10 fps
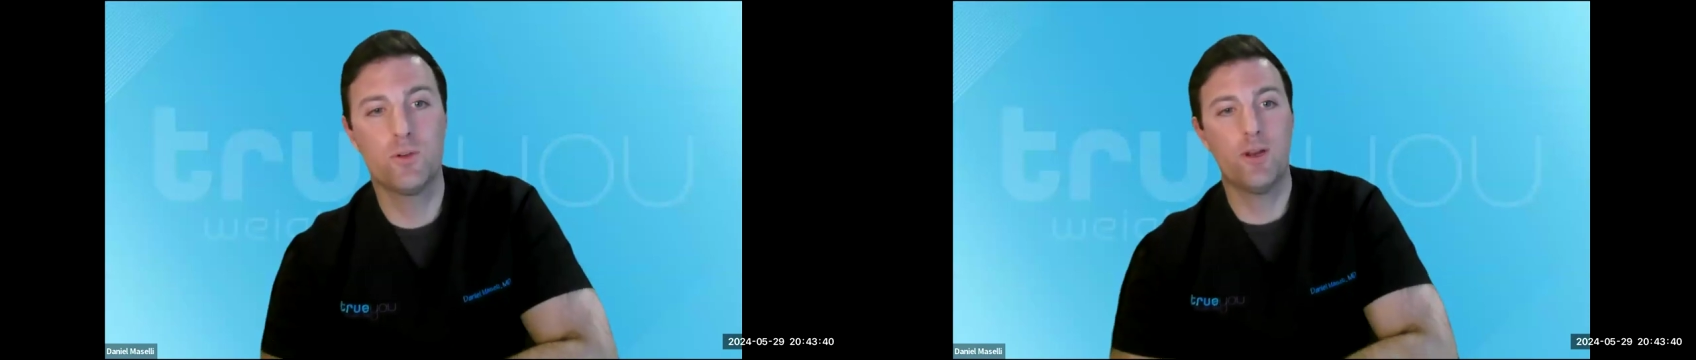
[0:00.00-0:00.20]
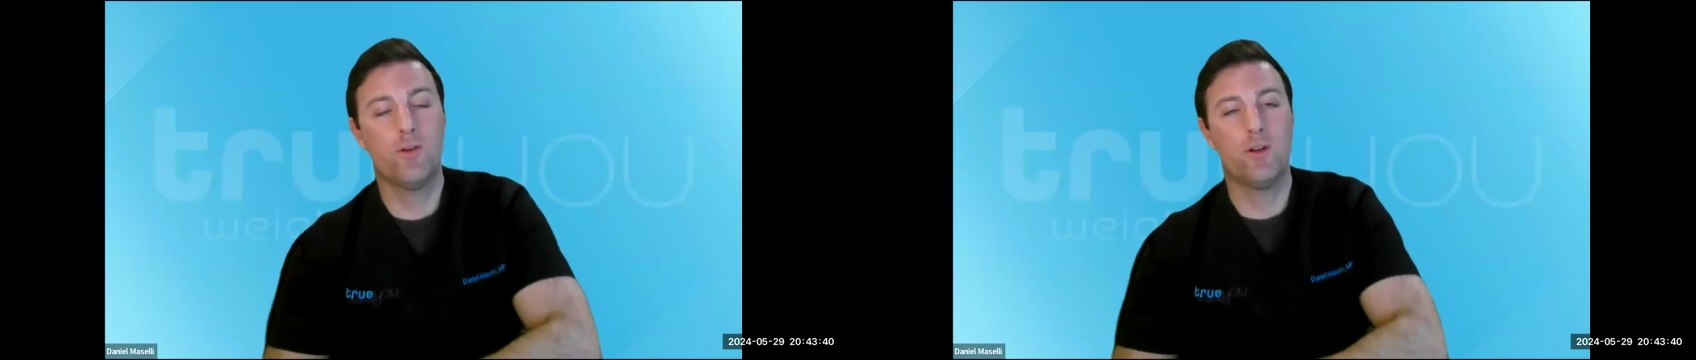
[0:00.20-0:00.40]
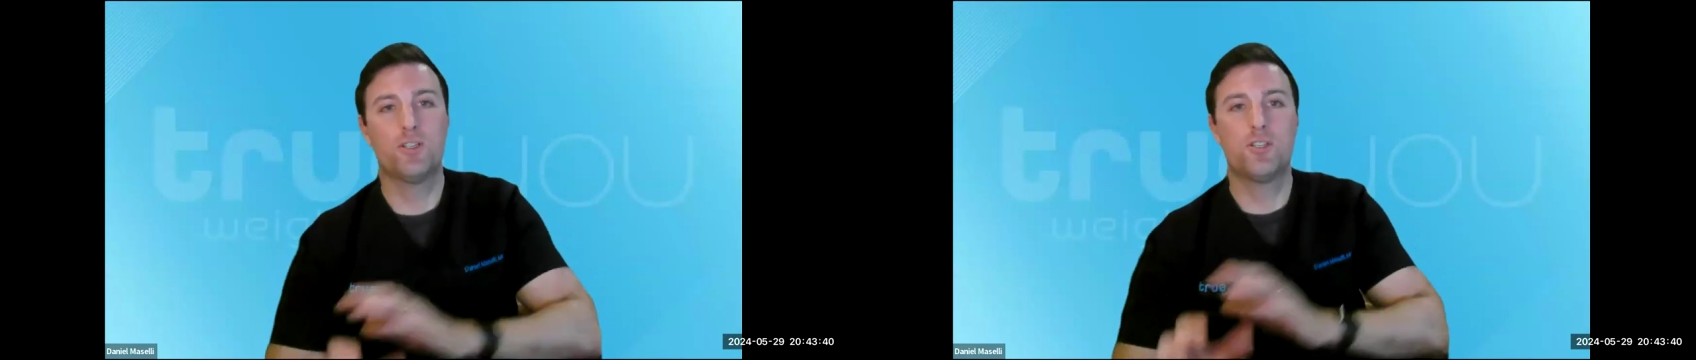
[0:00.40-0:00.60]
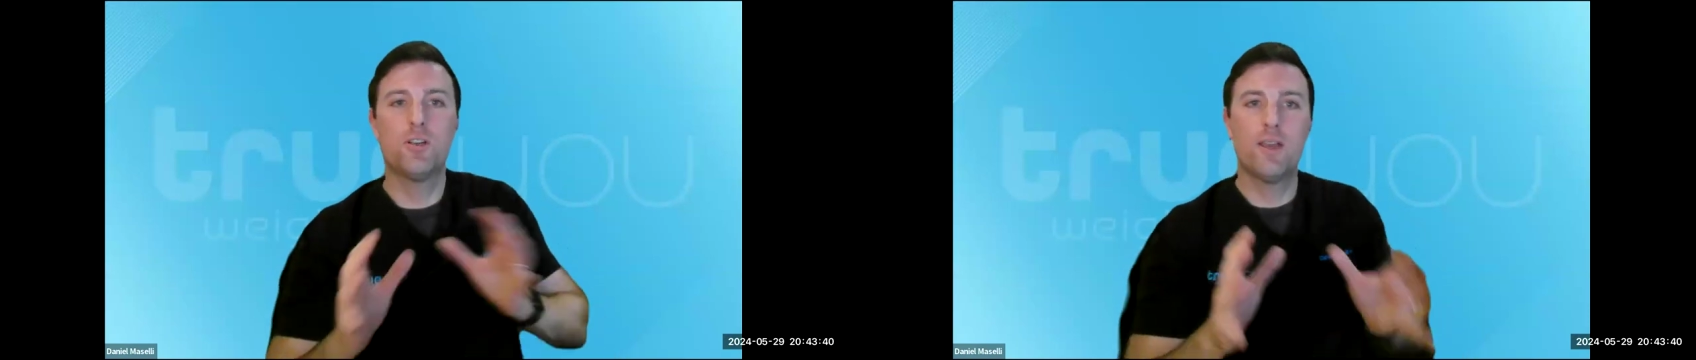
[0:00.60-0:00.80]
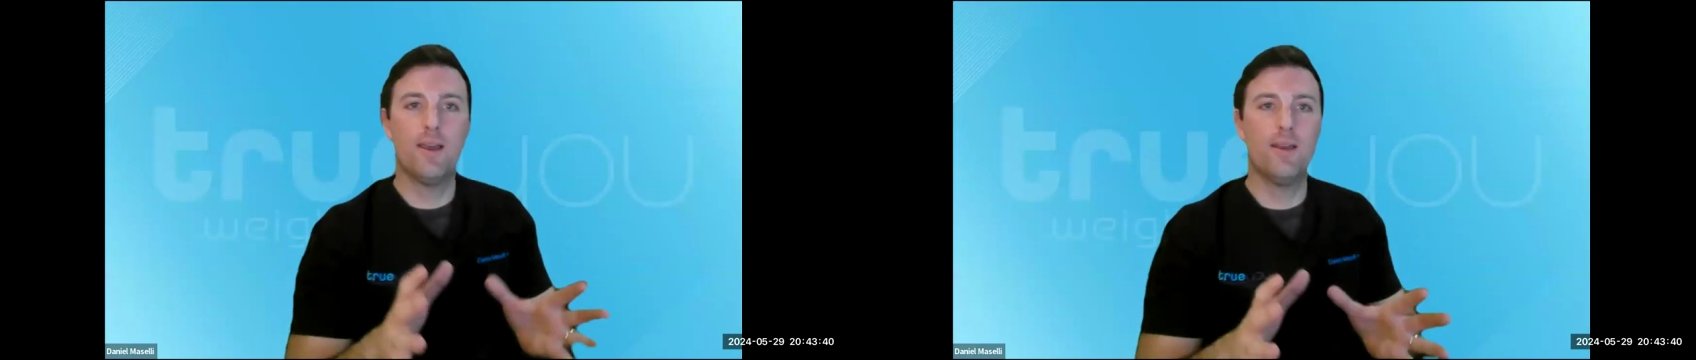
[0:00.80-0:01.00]
Great question. So
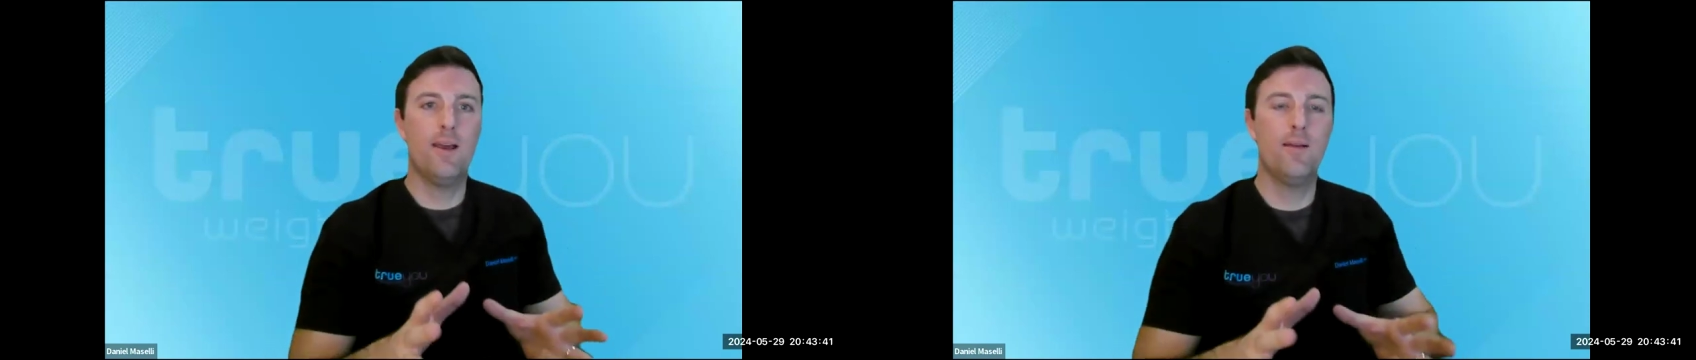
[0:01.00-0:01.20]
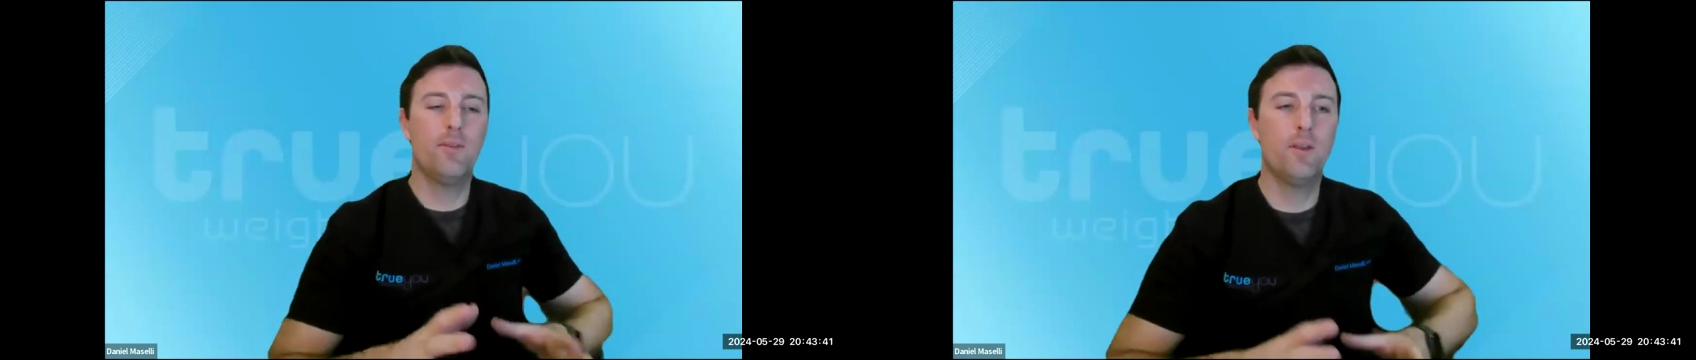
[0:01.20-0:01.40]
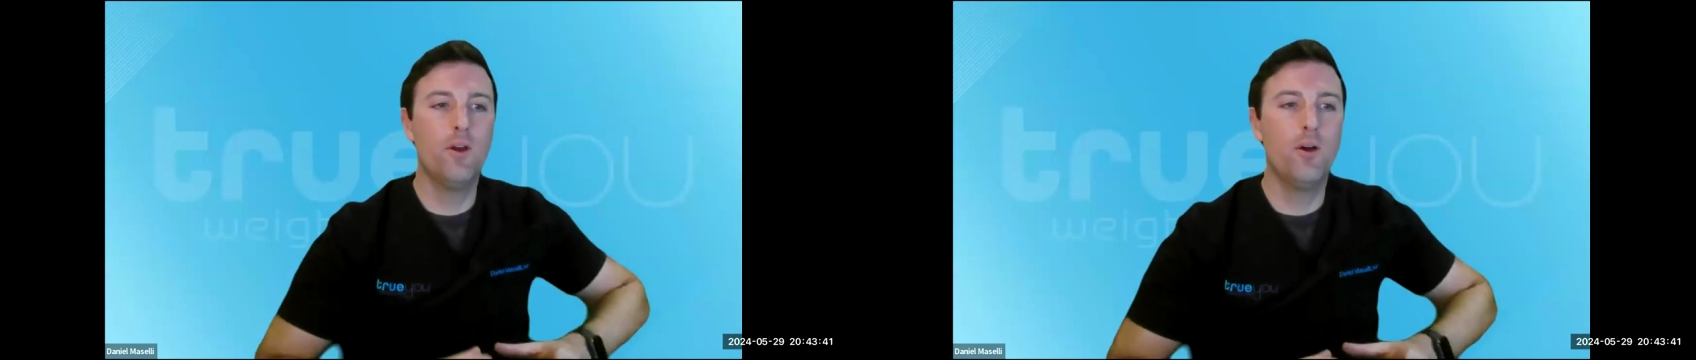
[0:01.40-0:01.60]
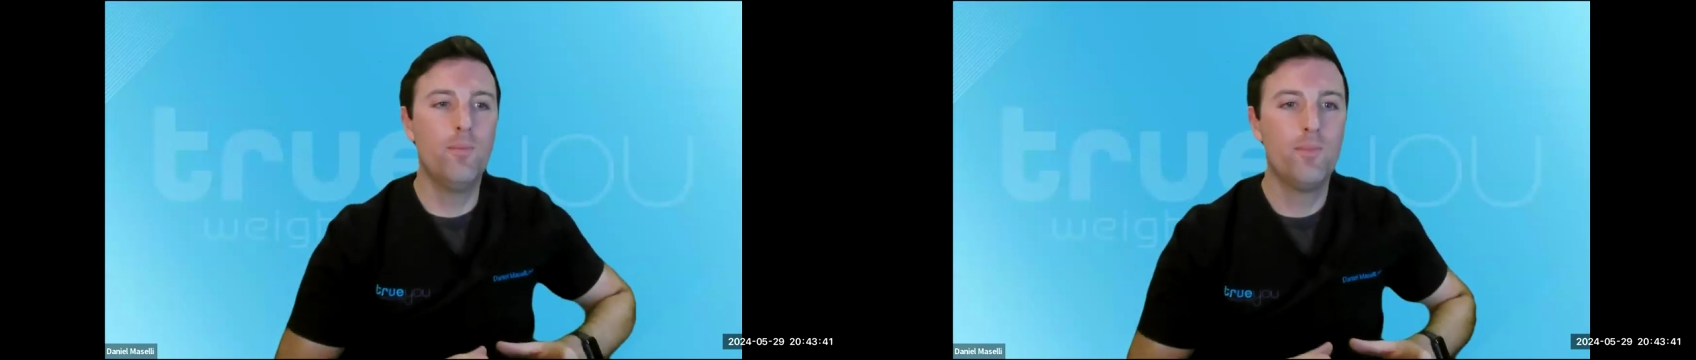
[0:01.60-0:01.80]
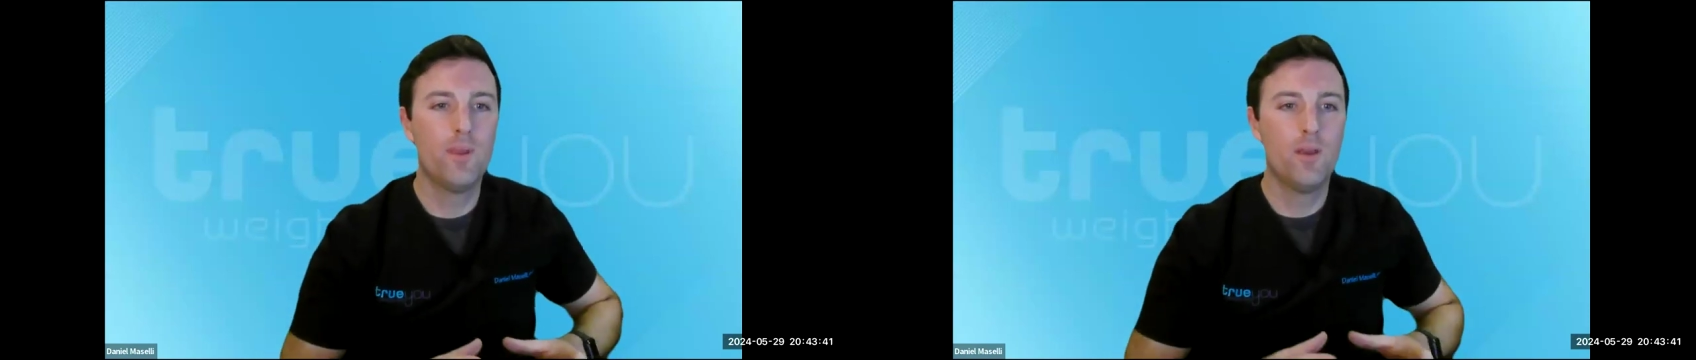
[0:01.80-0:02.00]
you're getting at,
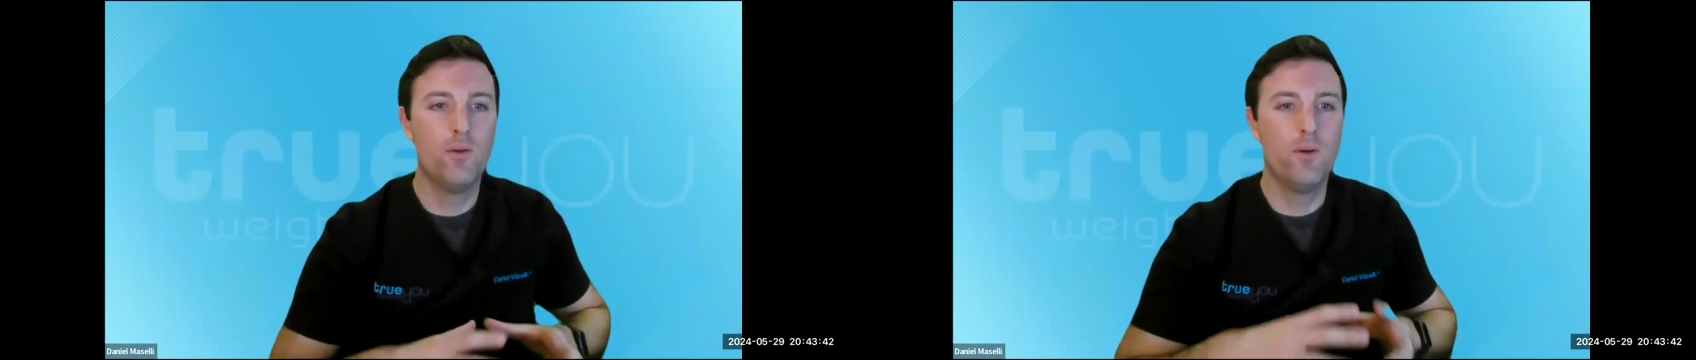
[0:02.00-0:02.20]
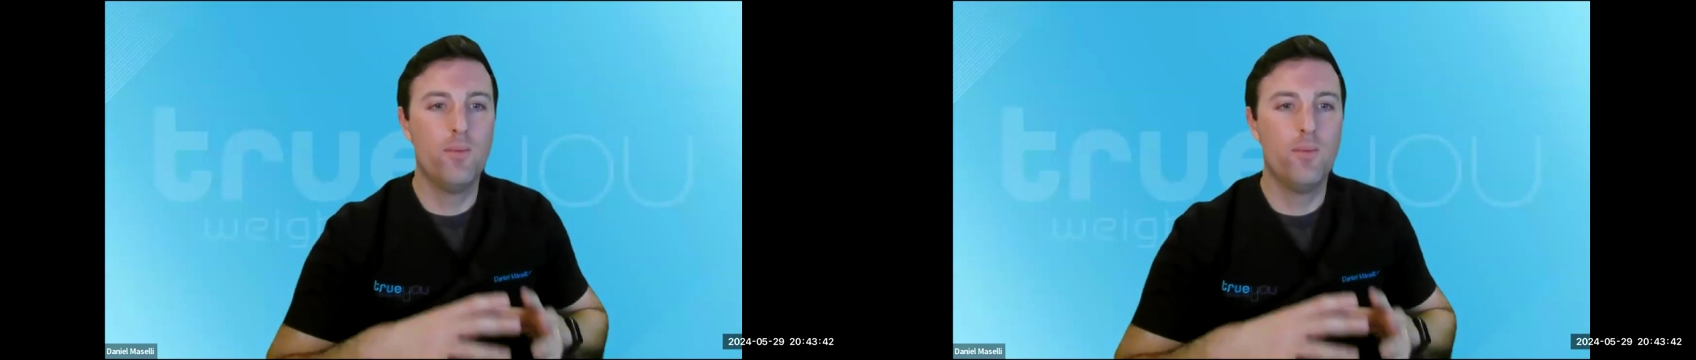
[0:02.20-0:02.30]
we